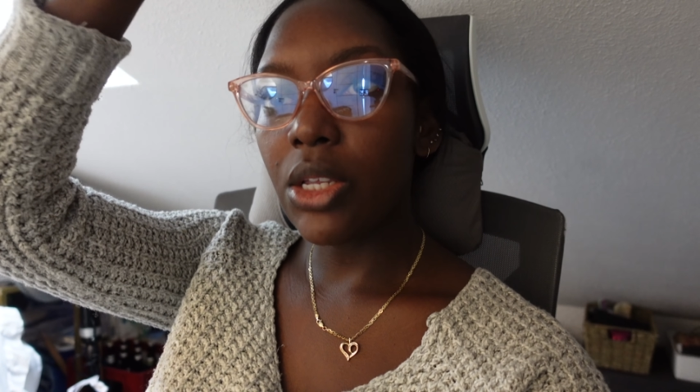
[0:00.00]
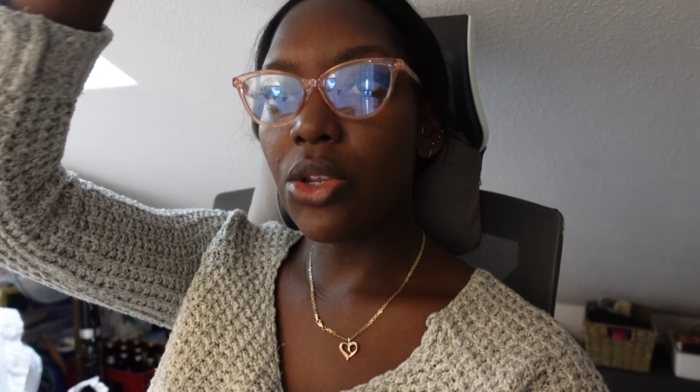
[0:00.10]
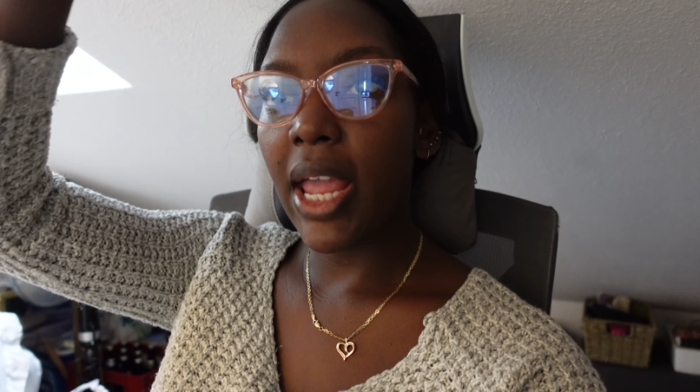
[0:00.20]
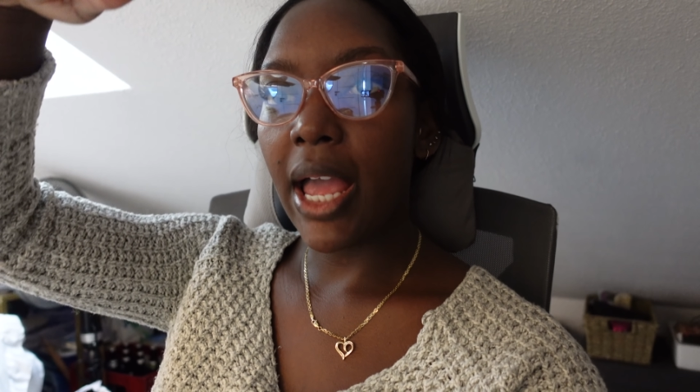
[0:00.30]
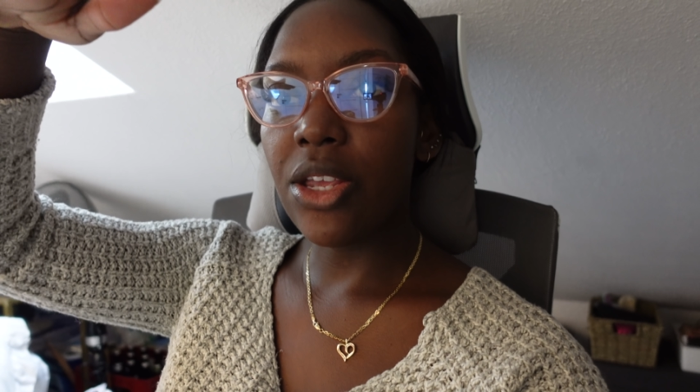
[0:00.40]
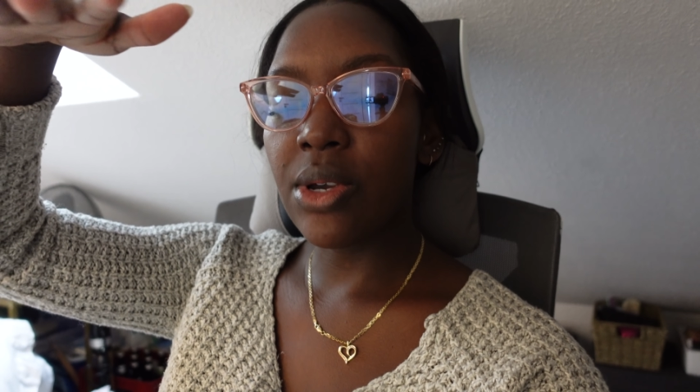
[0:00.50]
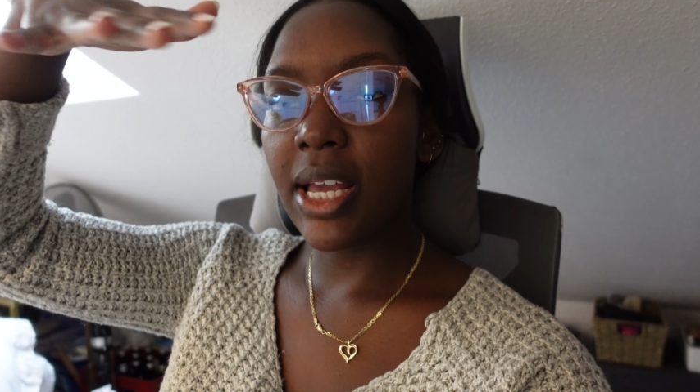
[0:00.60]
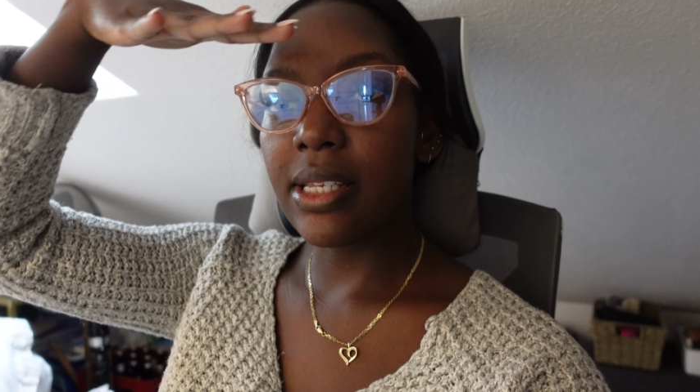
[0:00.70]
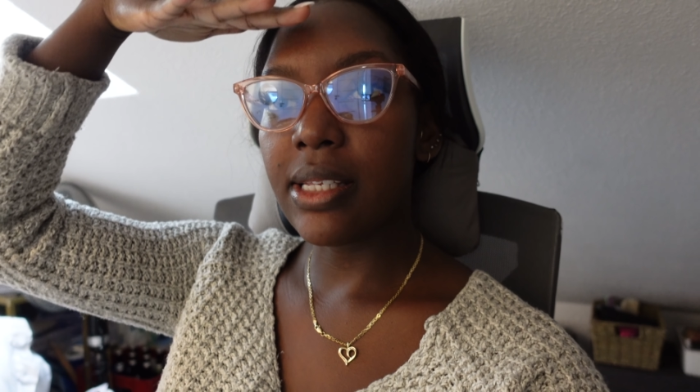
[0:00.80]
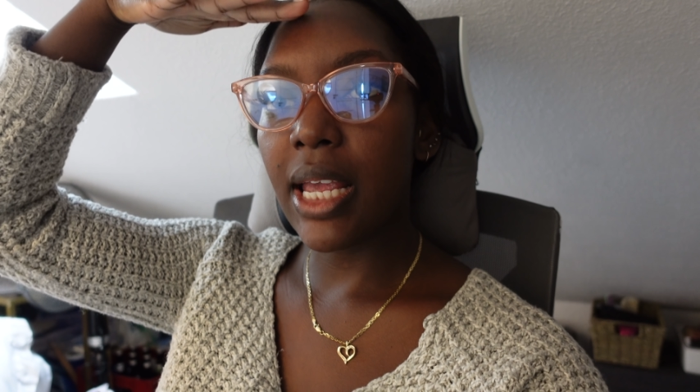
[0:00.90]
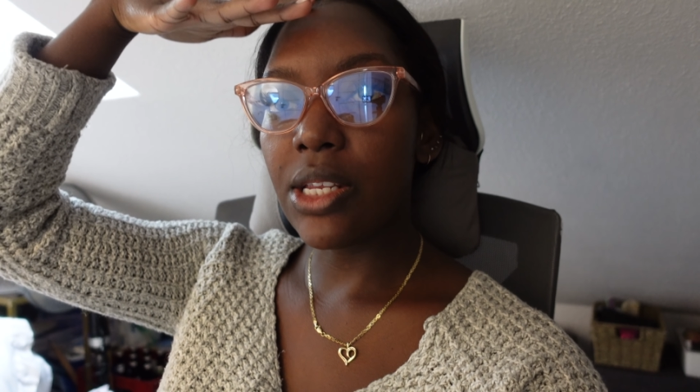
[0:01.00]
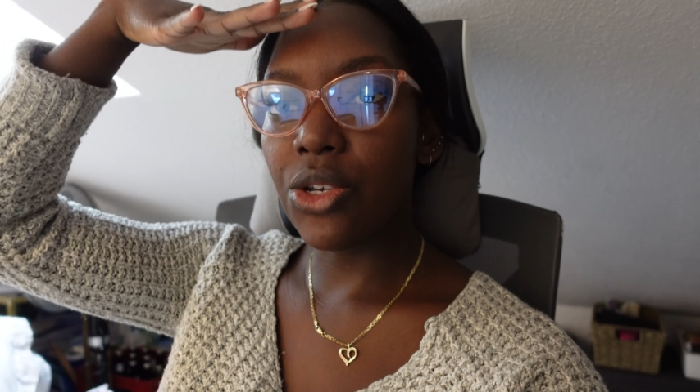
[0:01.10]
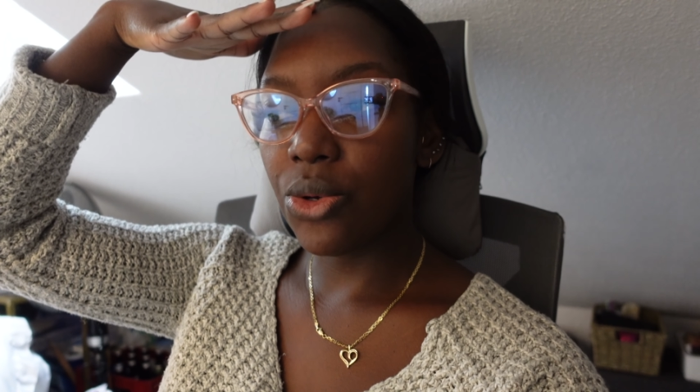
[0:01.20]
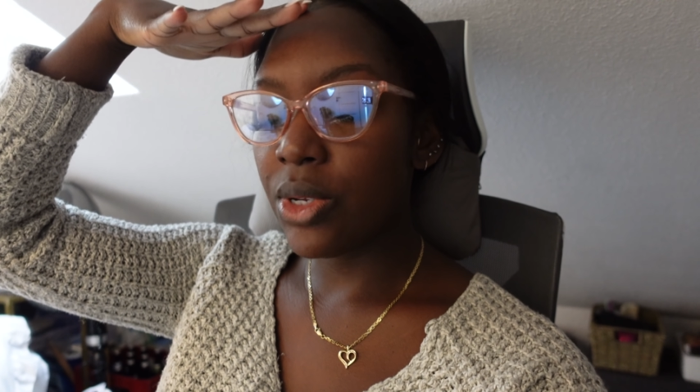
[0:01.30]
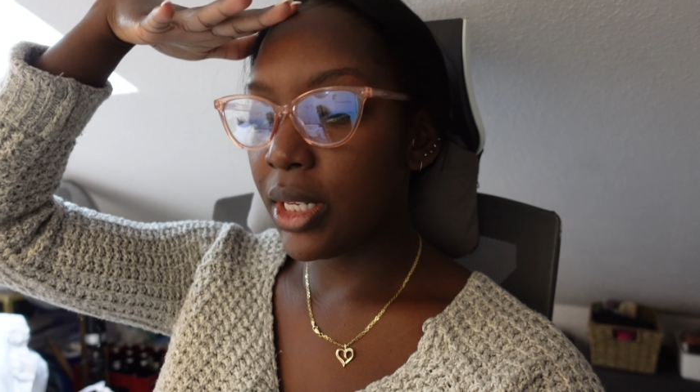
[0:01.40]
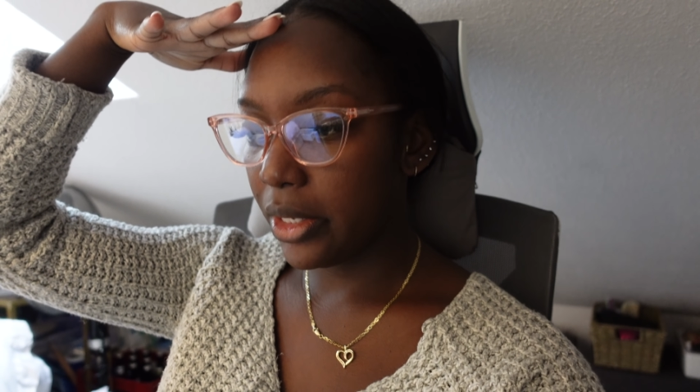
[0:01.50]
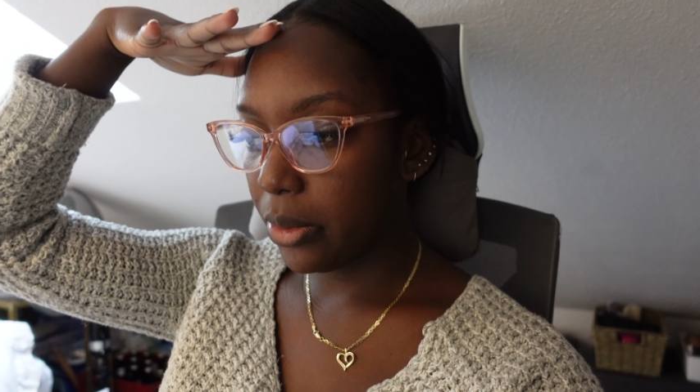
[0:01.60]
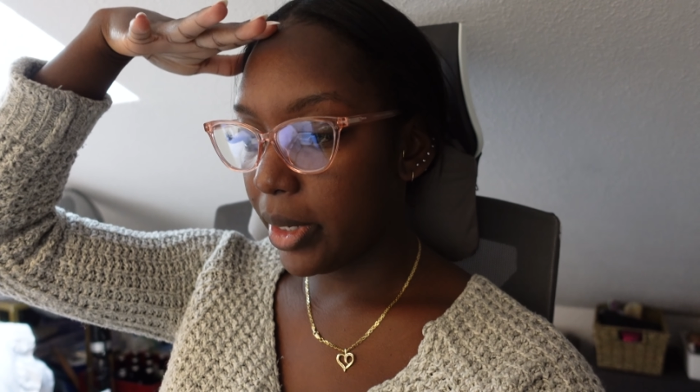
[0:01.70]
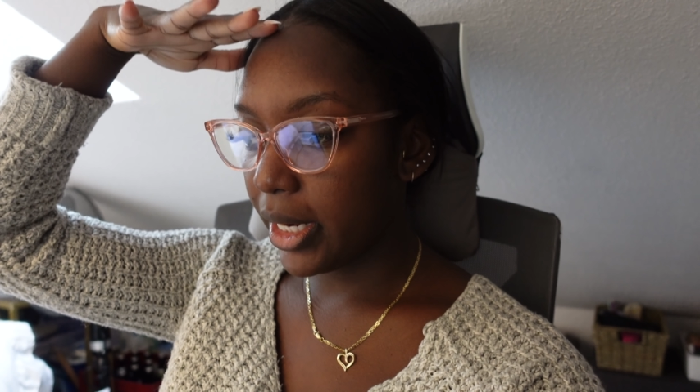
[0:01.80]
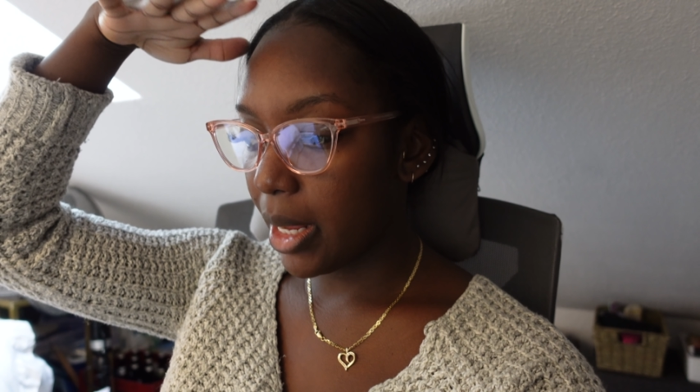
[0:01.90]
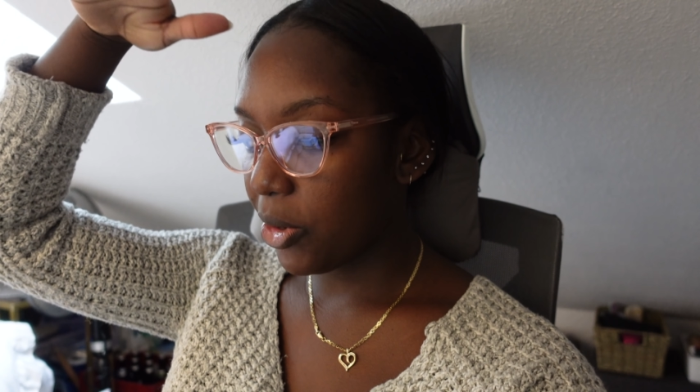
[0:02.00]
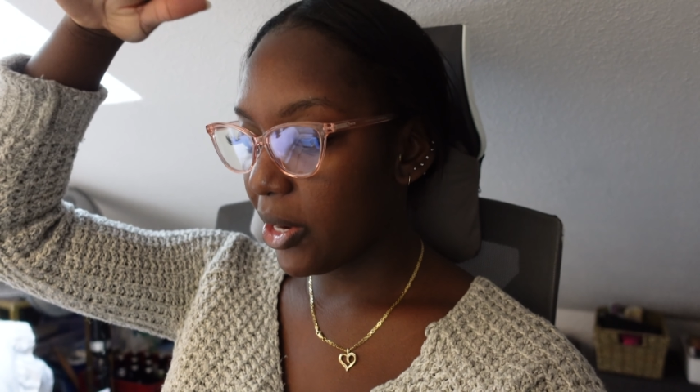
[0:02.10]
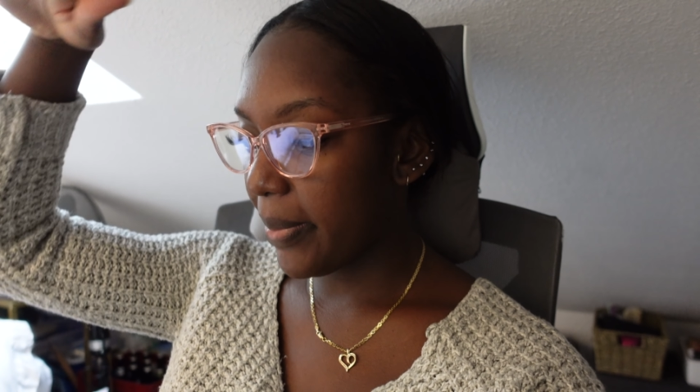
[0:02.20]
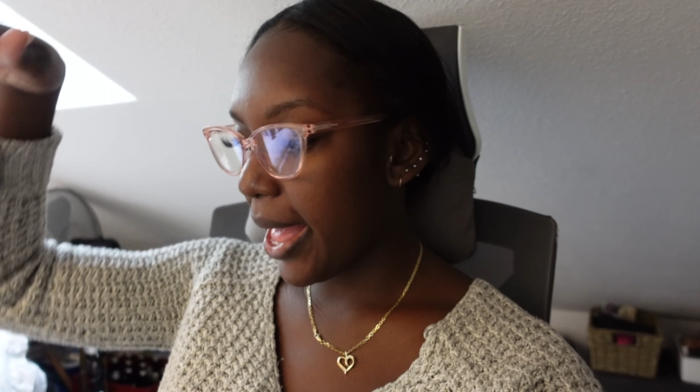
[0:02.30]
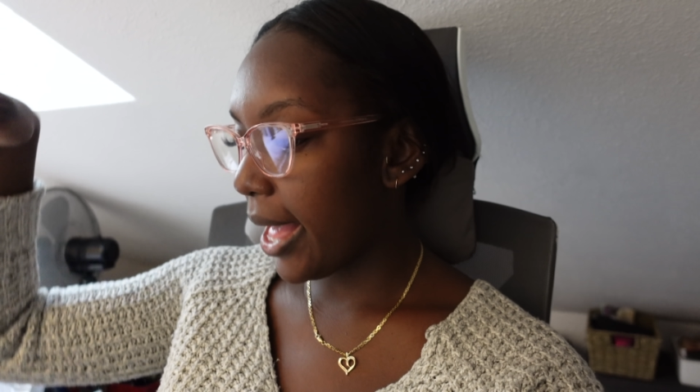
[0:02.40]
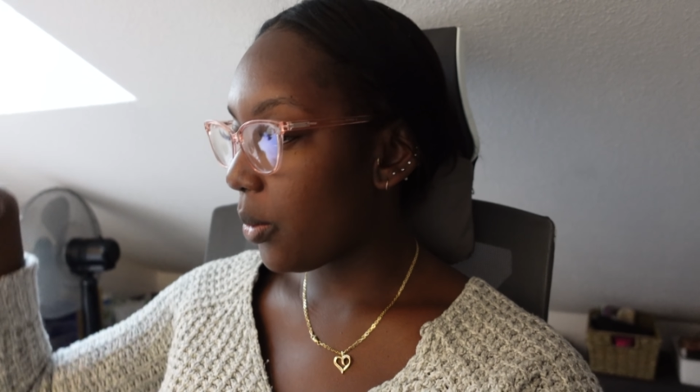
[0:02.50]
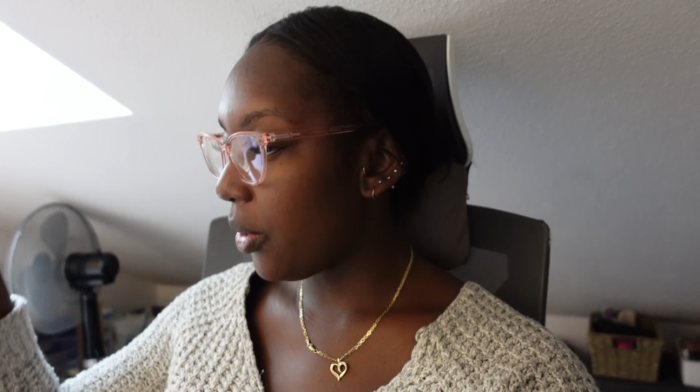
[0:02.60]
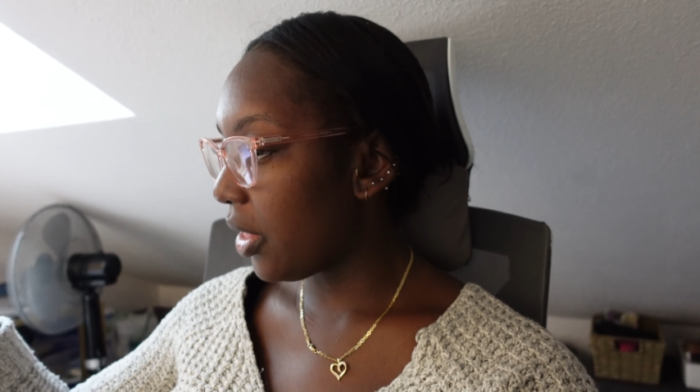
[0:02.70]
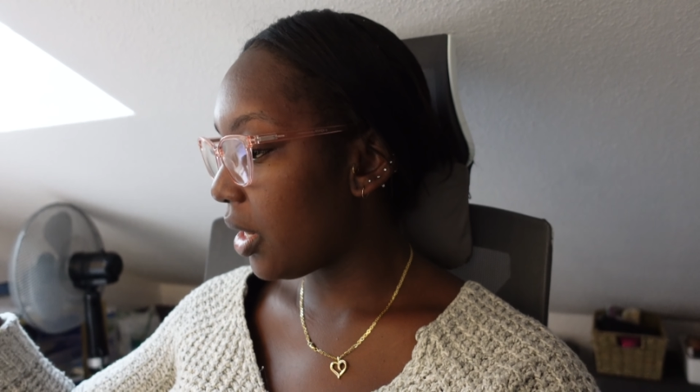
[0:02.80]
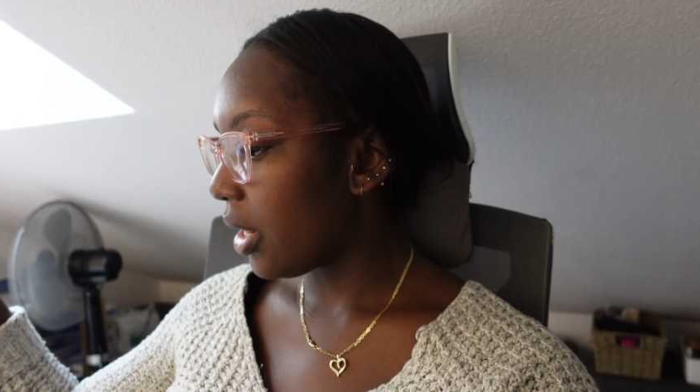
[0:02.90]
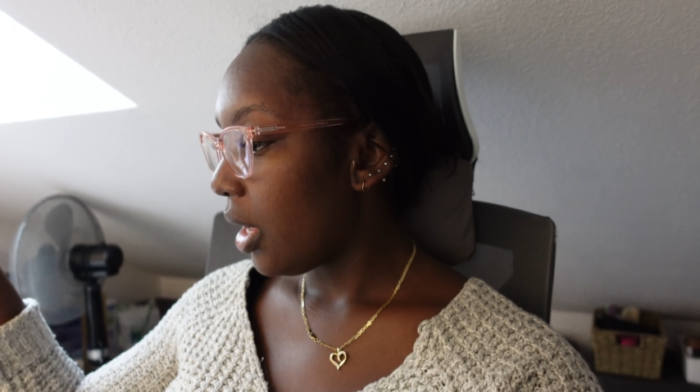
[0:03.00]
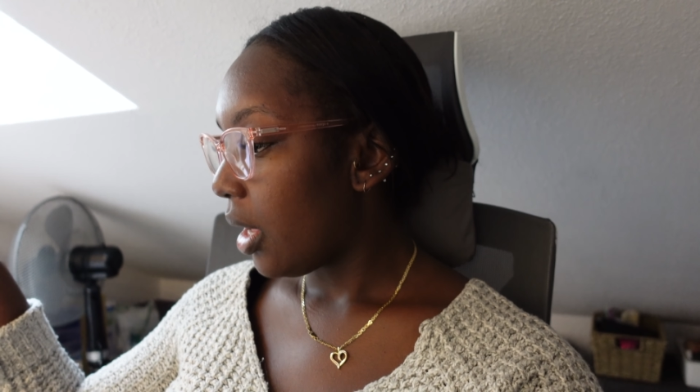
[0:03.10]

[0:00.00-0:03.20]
So yeah, you guys stay tuned a little bit. I'm gonna pack with it